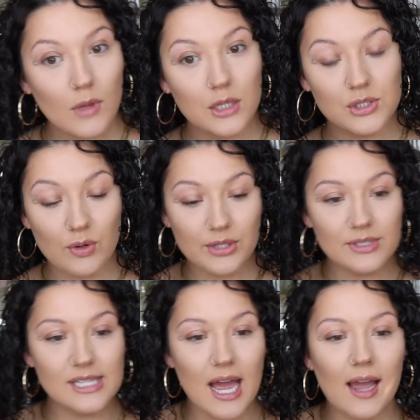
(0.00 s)
So I
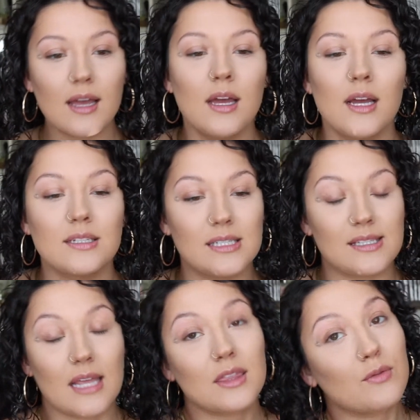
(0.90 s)
use that. To
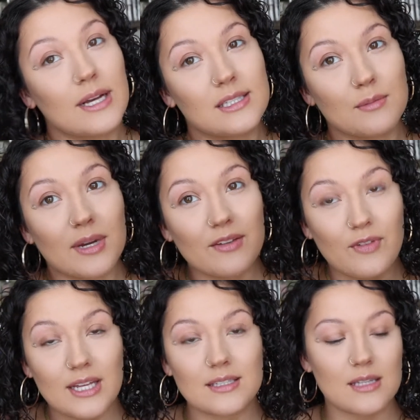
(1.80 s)
set the rest of my
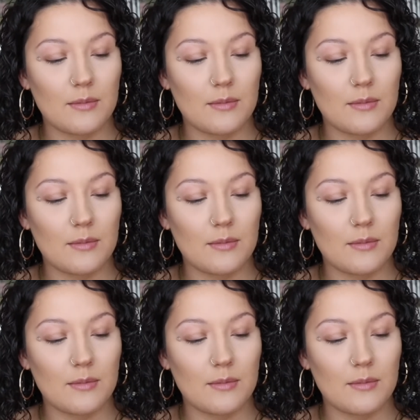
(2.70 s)
face,